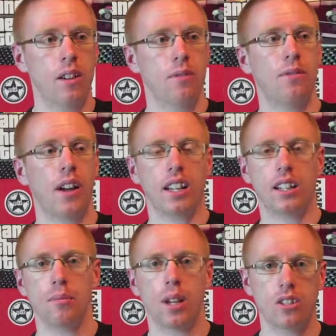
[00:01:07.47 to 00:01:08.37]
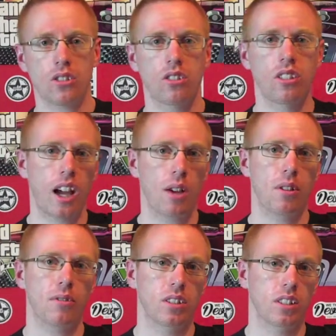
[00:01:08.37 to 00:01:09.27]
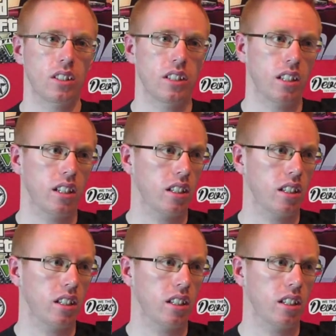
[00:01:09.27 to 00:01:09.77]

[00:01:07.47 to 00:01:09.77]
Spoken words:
fan animation, however the